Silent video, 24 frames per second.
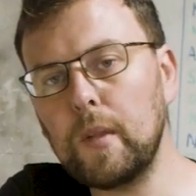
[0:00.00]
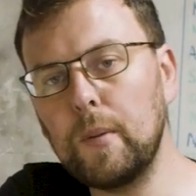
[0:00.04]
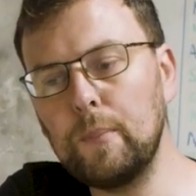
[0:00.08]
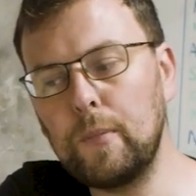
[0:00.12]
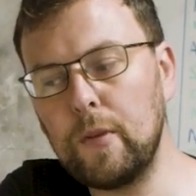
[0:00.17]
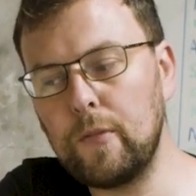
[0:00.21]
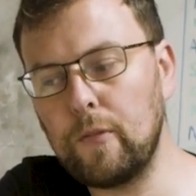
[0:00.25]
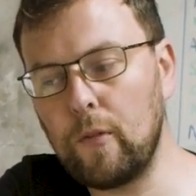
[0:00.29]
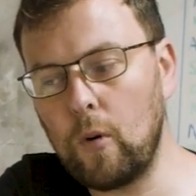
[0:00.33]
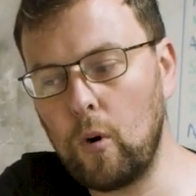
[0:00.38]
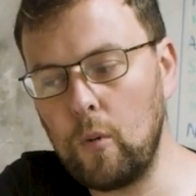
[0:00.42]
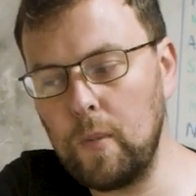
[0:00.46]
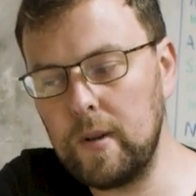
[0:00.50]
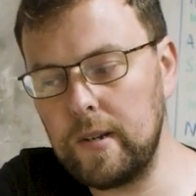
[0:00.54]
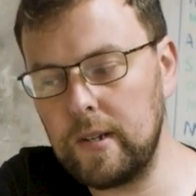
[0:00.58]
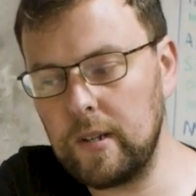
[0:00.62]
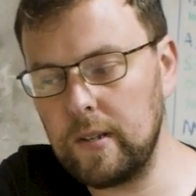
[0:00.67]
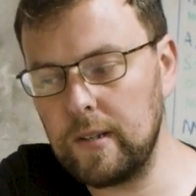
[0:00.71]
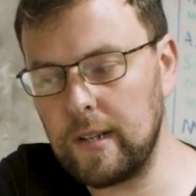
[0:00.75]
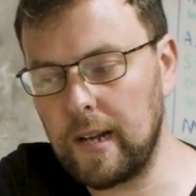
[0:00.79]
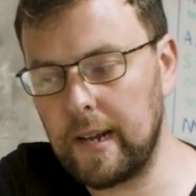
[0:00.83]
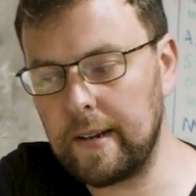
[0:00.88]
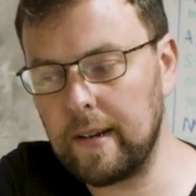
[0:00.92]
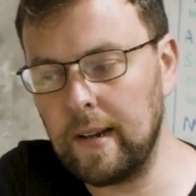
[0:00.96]
Before we
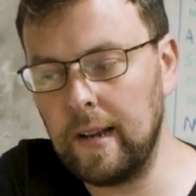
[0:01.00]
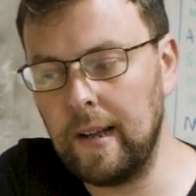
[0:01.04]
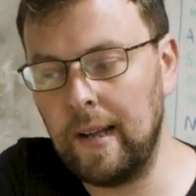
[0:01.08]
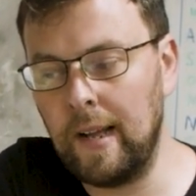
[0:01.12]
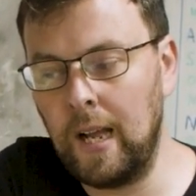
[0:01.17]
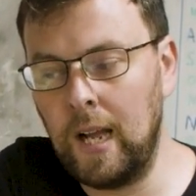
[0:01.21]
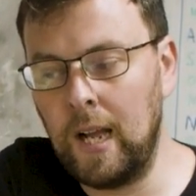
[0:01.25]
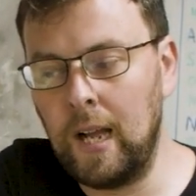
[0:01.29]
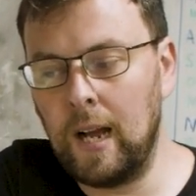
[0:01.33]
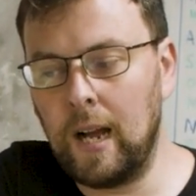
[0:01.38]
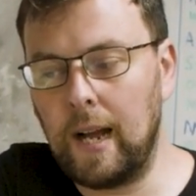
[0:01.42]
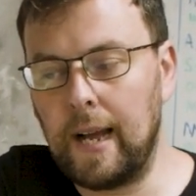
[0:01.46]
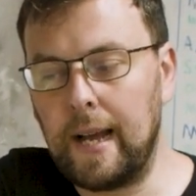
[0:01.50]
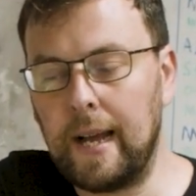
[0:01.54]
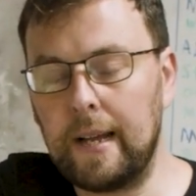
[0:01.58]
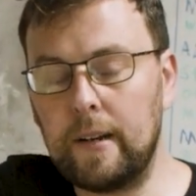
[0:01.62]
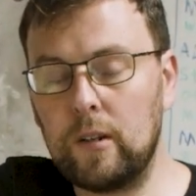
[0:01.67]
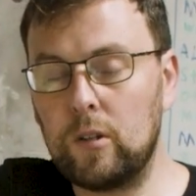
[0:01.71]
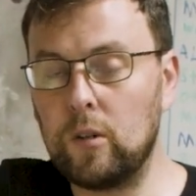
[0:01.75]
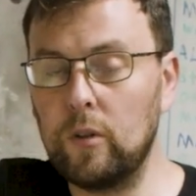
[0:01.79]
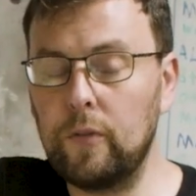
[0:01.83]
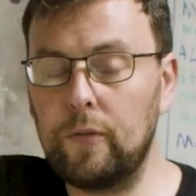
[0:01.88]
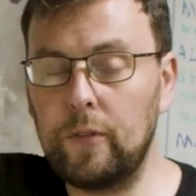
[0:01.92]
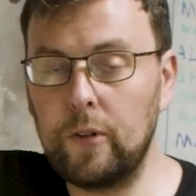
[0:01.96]
do that, I
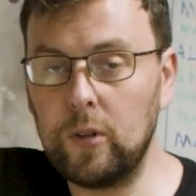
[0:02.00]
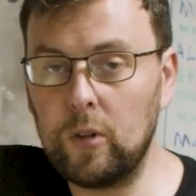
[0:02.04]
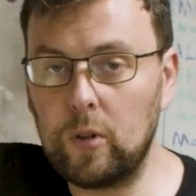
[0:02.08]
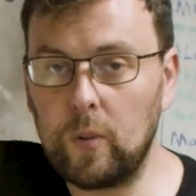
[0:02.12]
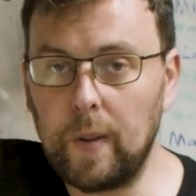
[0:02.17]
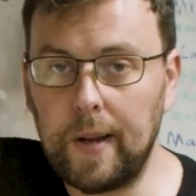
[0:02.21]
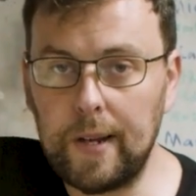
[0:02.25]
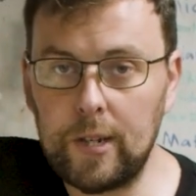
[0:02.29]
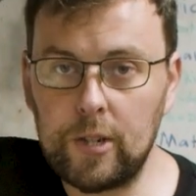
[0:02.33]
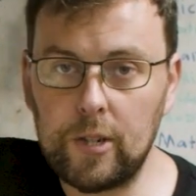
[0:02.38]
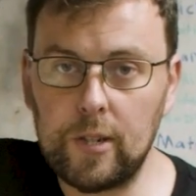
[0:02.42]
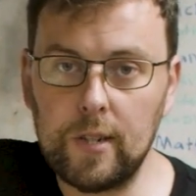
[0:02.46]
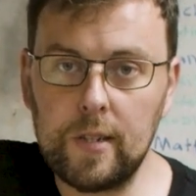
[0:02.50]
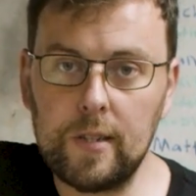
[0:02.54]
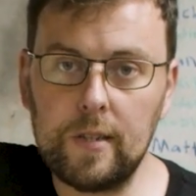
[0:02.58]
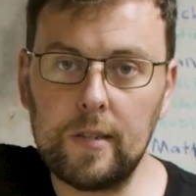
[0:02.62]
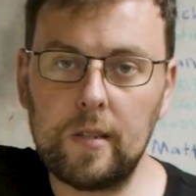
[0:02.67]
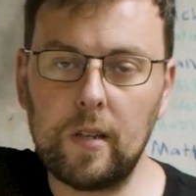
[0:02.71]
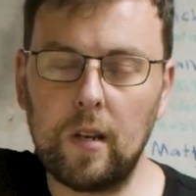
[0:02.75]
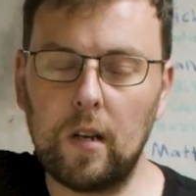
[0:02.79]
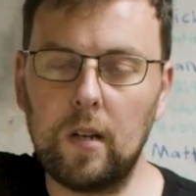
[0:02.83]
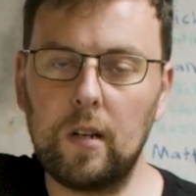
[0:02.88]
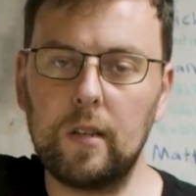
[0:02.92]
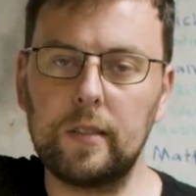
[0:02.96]
had a good few
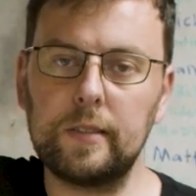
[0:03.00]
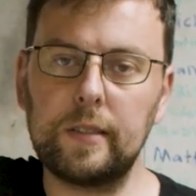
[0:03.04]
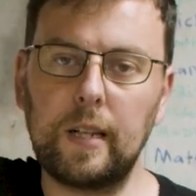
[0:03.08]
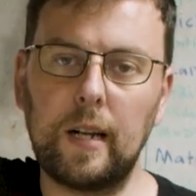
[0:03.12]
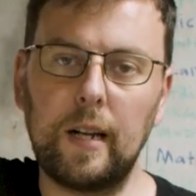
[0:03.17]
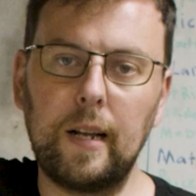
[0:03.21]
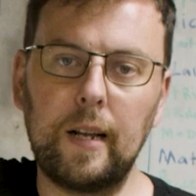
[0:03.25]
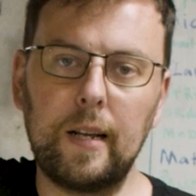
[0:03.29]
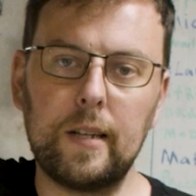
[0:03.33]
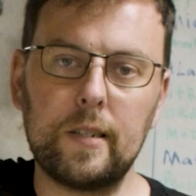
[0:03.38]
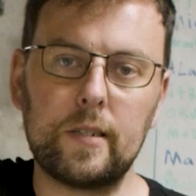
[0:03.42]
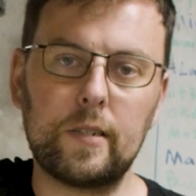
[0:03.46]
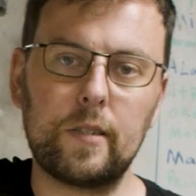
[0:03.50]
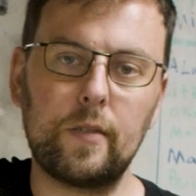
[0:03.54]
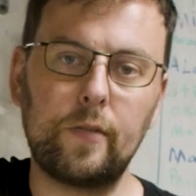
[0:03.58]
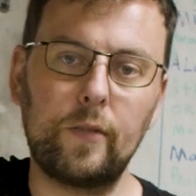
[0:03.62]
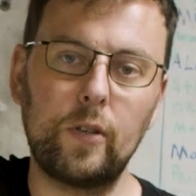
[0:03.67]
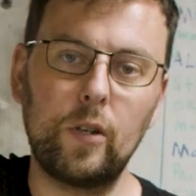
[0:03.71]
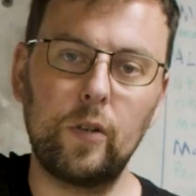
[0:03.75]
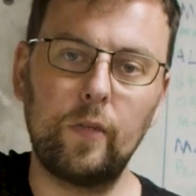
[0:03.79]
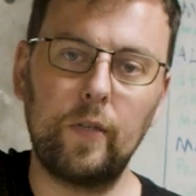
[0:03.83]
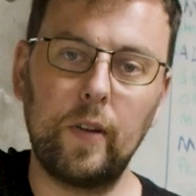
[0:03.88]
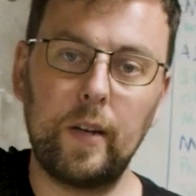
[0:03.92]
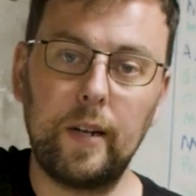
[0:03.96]
questions on the last
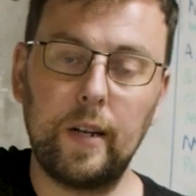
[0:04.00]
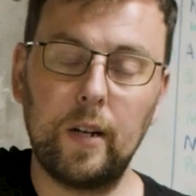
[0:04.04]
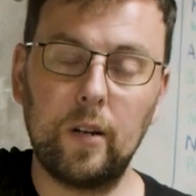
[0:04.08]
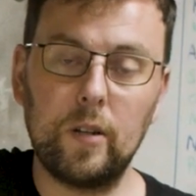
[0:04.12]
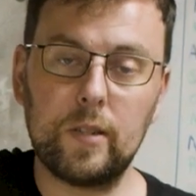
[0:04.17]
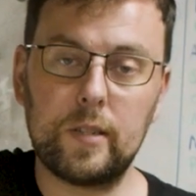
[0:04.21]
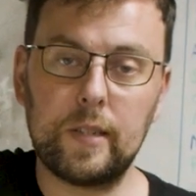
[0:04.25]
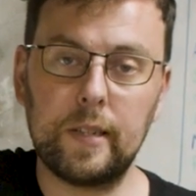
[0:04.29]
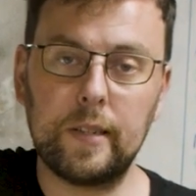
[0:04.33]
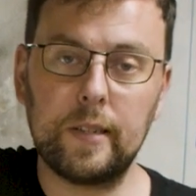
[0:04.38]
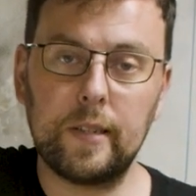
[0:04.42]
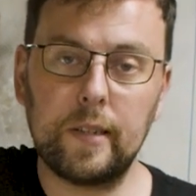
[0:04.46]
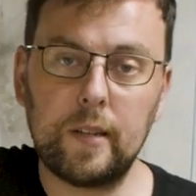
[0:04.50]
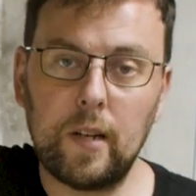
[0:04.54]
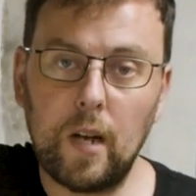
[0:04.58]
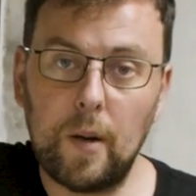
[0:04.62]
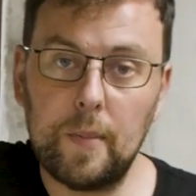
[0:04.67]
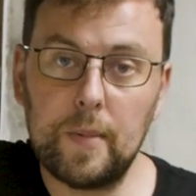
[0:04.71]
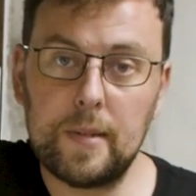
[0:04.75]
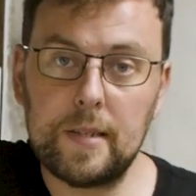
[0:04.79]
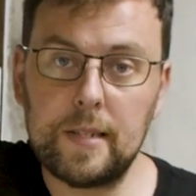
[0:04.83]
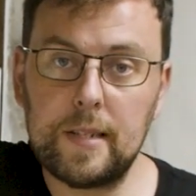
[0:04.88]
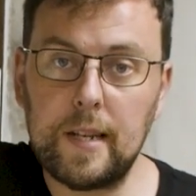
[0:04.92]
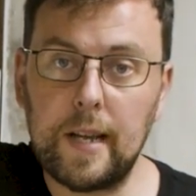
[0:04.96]
few videos in the
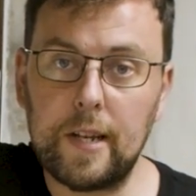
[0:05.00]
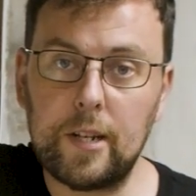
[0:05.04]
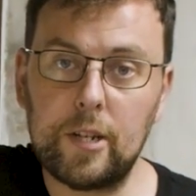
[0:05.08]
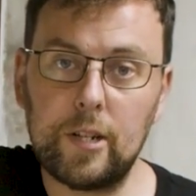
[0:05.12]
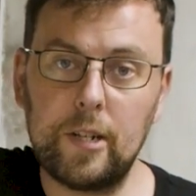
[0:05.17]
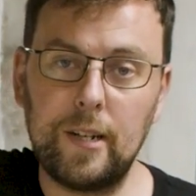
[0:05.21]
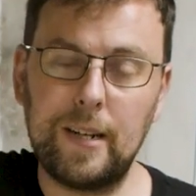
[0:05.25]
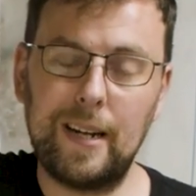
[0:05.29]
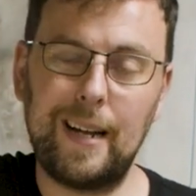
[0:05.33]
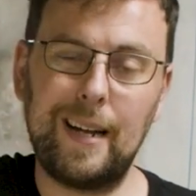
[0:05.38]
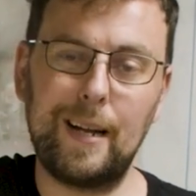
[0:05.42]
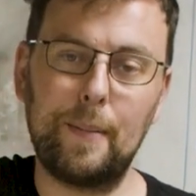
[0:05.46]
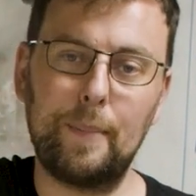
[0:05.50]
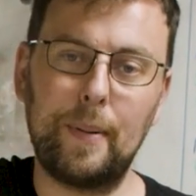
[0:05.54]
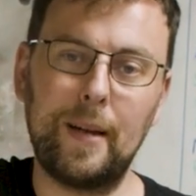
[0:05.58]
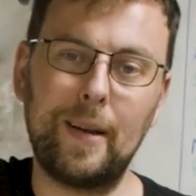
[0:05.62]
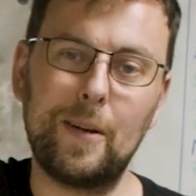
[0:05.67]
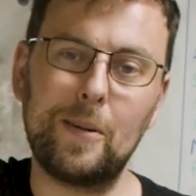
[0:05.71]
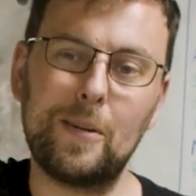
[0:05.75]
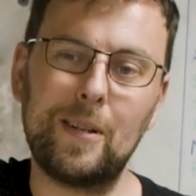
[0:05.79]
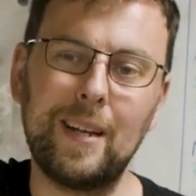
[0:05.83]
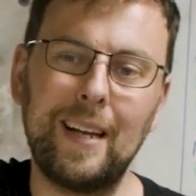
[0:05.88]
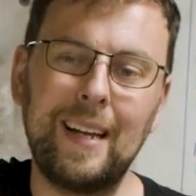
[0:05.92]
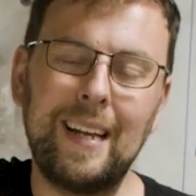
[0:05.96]
comment section
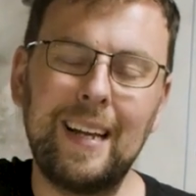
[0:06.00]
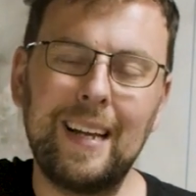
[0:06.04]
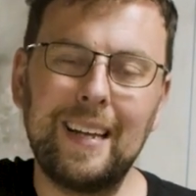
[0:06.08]
about